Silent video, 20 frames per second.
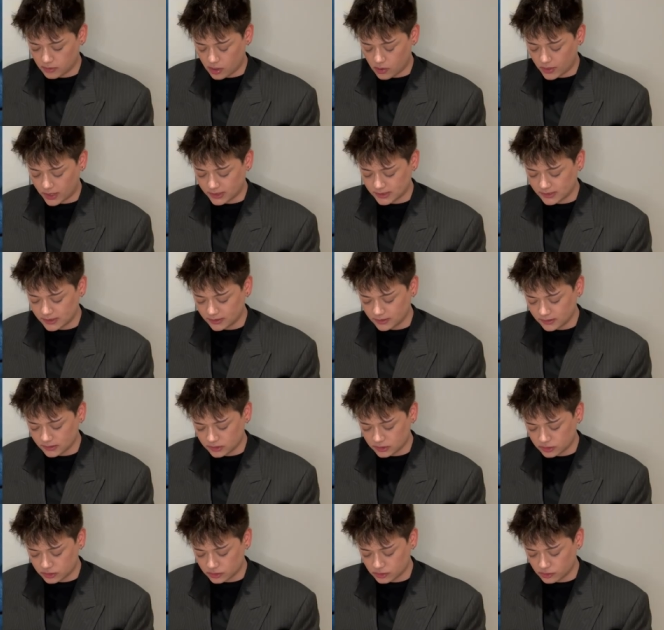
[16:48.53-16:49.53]
Oh, I see these
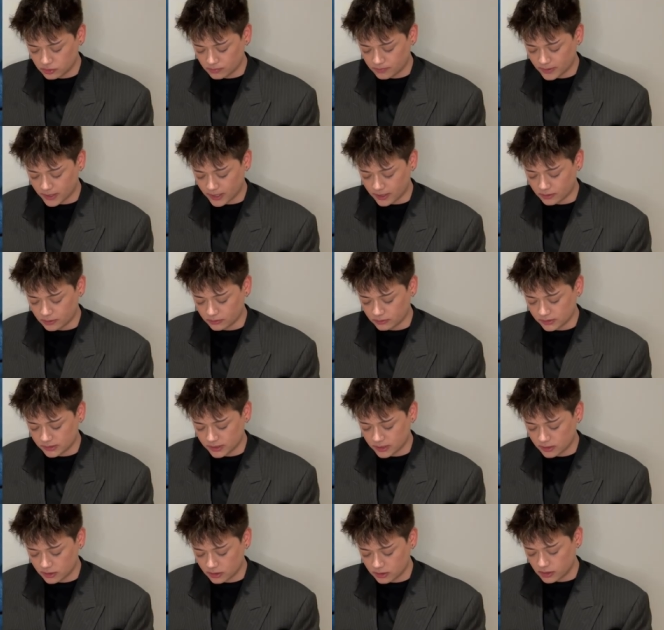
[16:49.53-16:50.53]
two panels
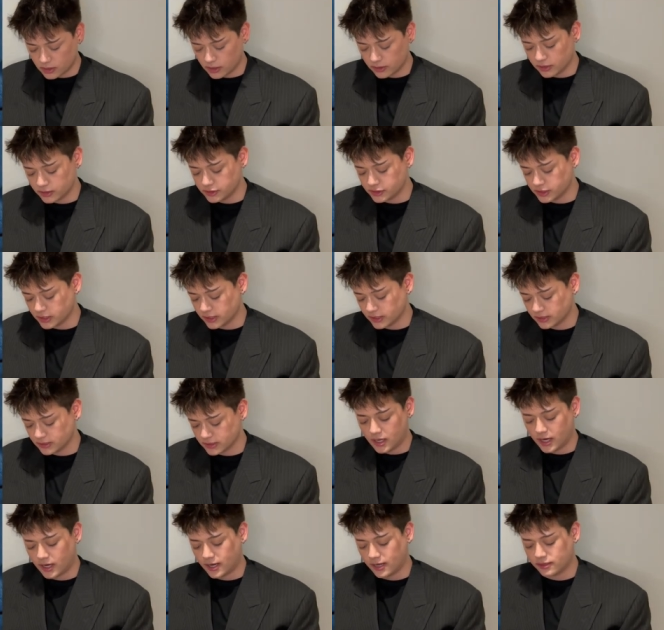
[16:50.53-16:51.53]
here on the jeans,
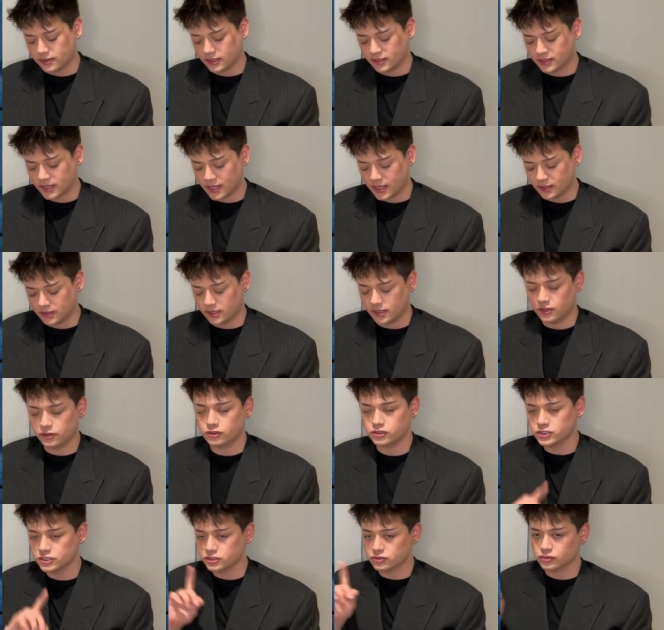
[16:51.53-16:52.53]
and I think that the other
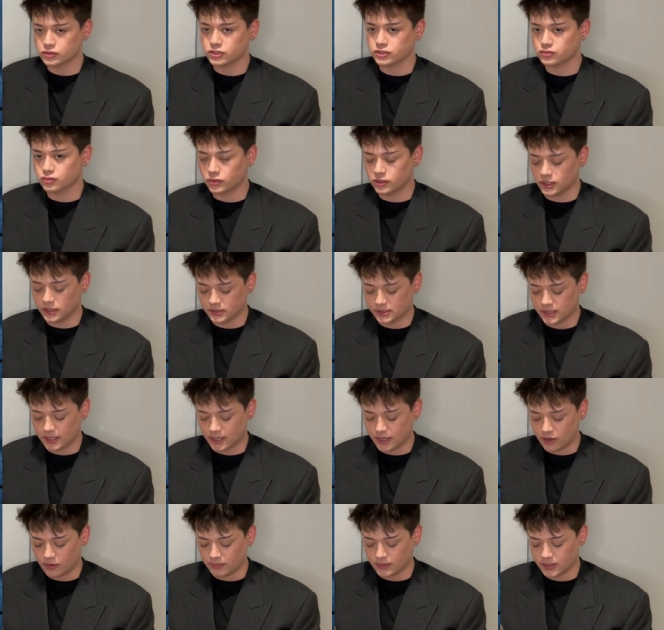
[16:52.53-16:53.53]
jeans were just one inside
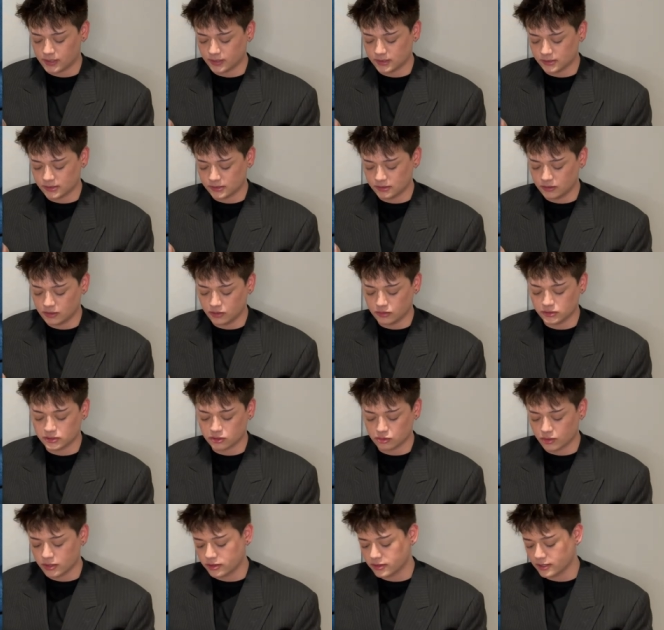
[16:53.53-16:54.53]
out because those
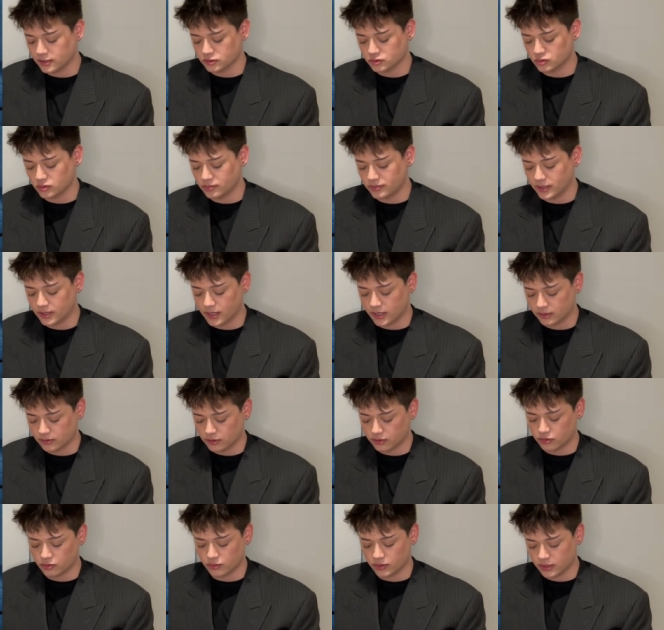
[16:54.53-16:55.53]
three things would be like the
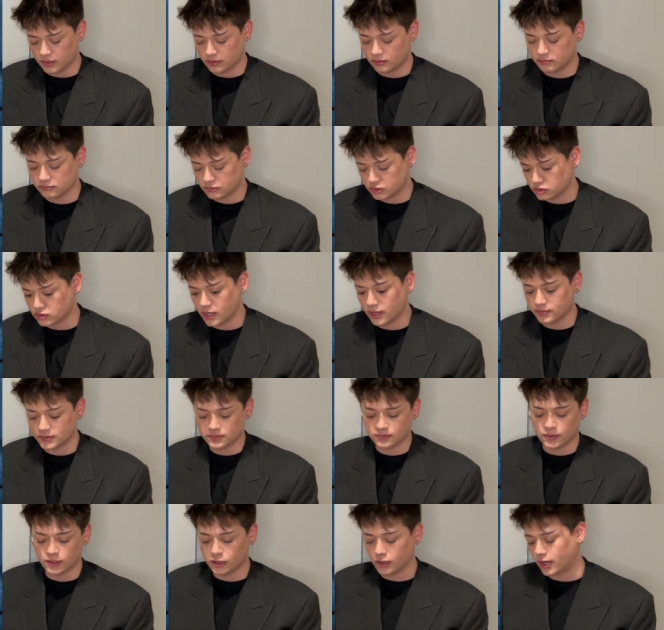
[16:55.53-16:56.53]
three stripes,
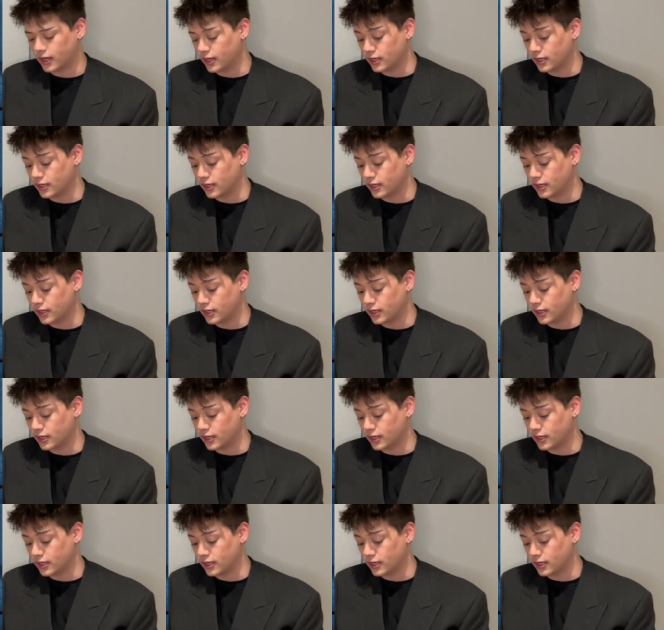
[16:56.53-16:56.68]
but okay,